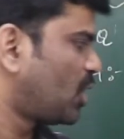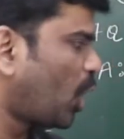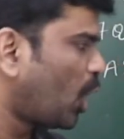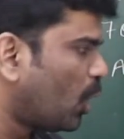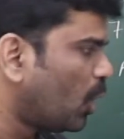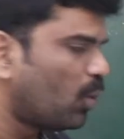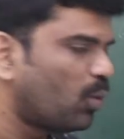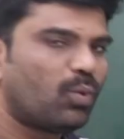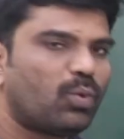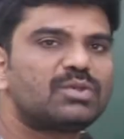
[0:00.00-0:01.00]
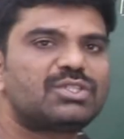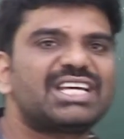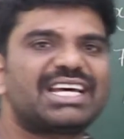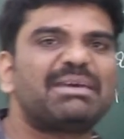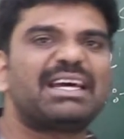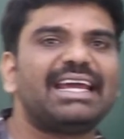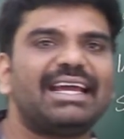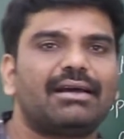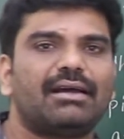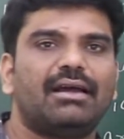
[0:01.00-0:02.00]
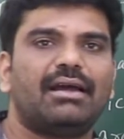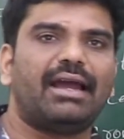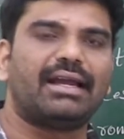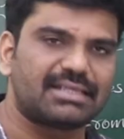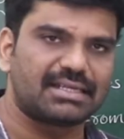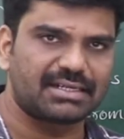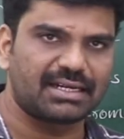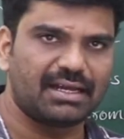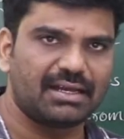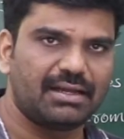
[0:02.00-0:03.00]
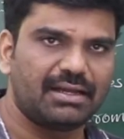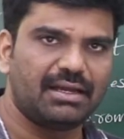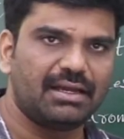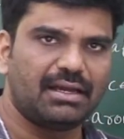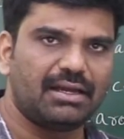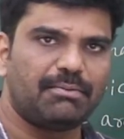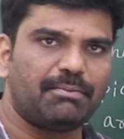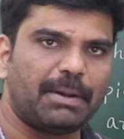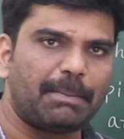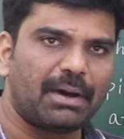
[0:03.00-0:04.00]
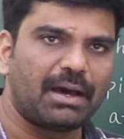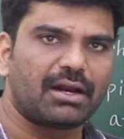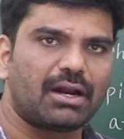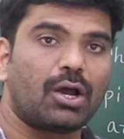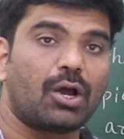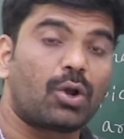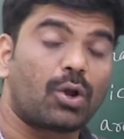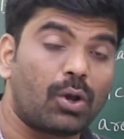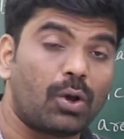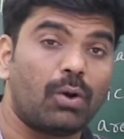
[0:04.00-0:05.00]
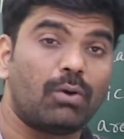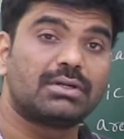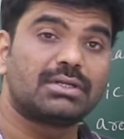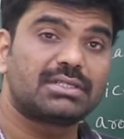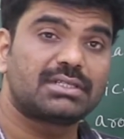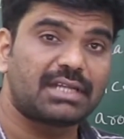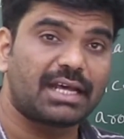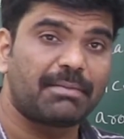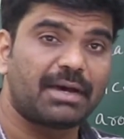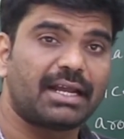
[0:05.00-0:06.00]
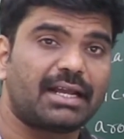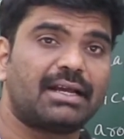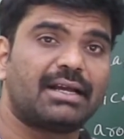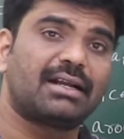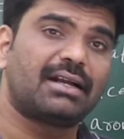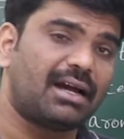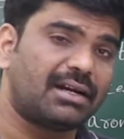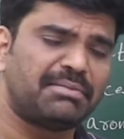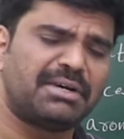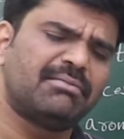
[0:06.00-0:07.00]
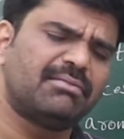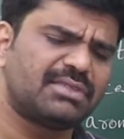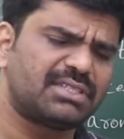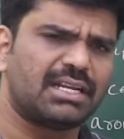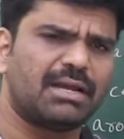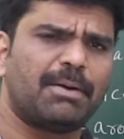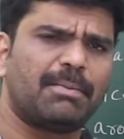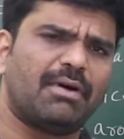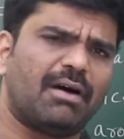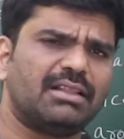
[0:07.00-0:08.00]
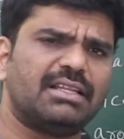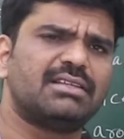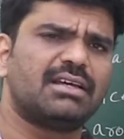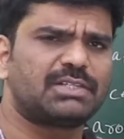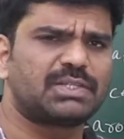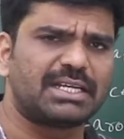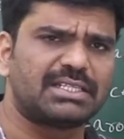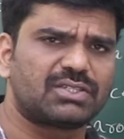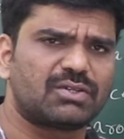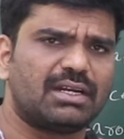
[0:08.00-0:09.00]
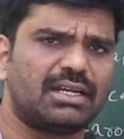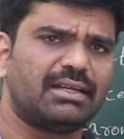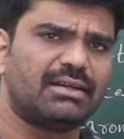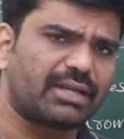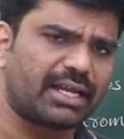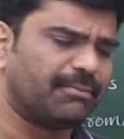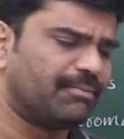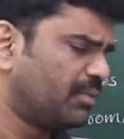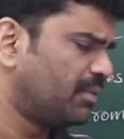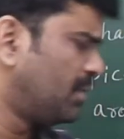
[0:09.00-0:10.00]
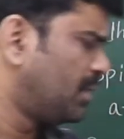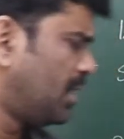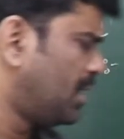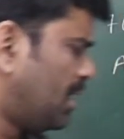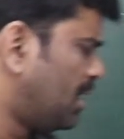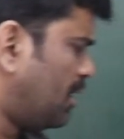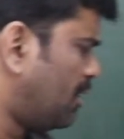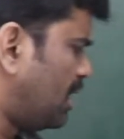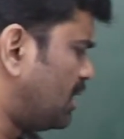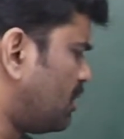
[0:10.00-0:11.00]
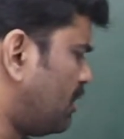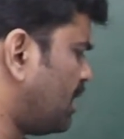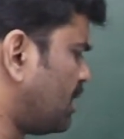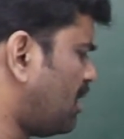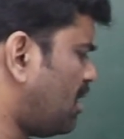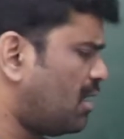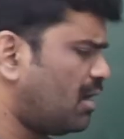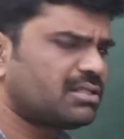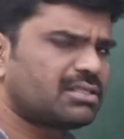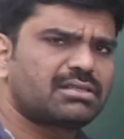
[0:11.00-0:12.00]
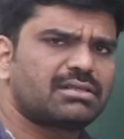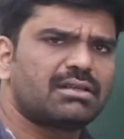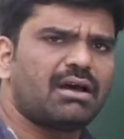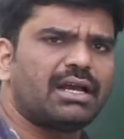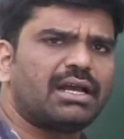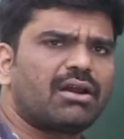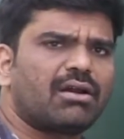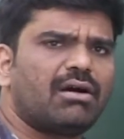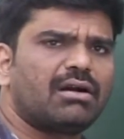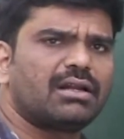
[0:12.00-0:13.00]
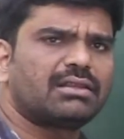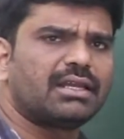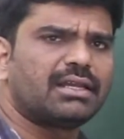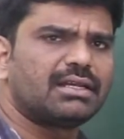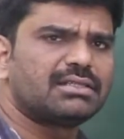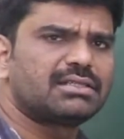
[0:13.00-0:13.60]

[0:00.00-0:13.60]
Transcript: clove, turmeric, etc. Pepper, clove, turmeric, cardamom, cinnamon, all these are spices only. Okay. Now let's go for the HOTS, higher order thinking